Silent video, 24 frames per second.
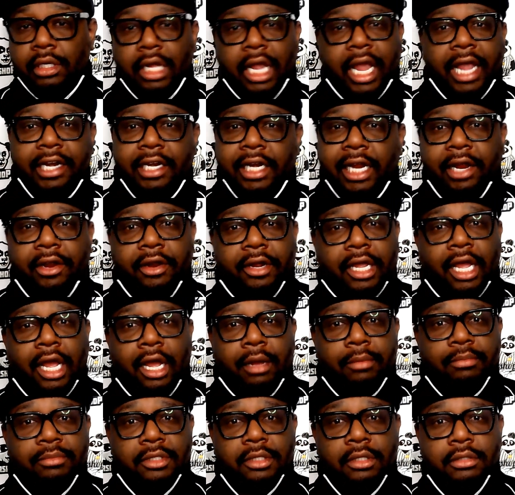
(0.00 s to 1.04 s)
And here it
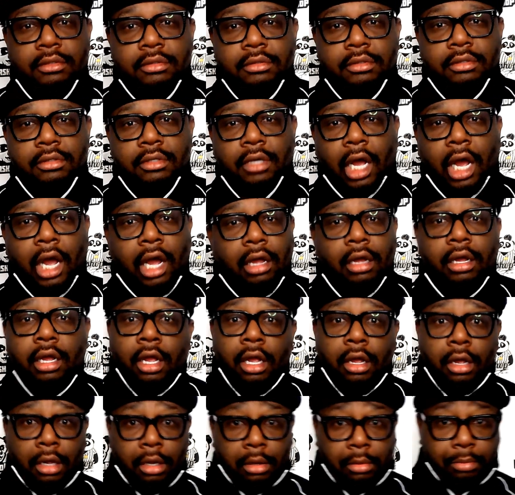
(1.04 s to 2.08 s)
comes. Up.
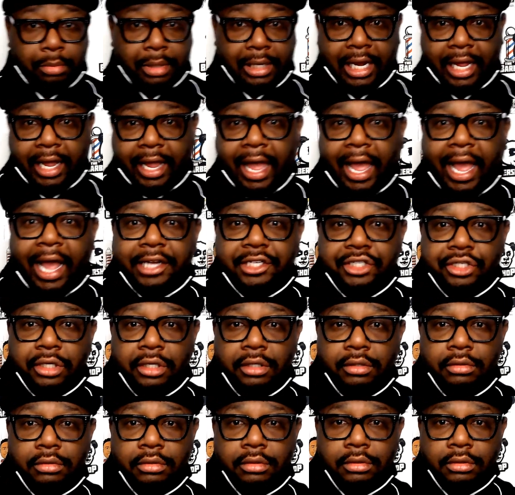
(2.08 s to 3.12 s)
Play
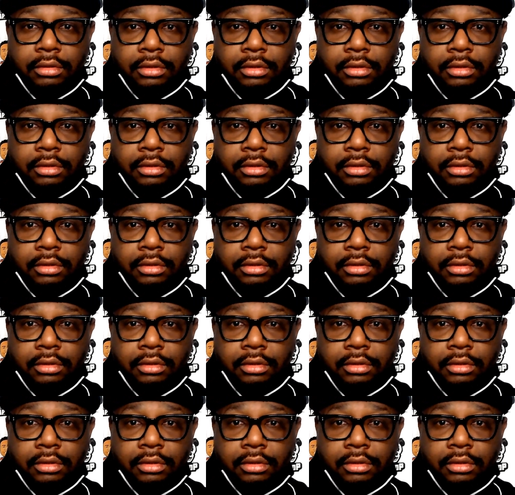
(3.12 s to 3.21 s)
action.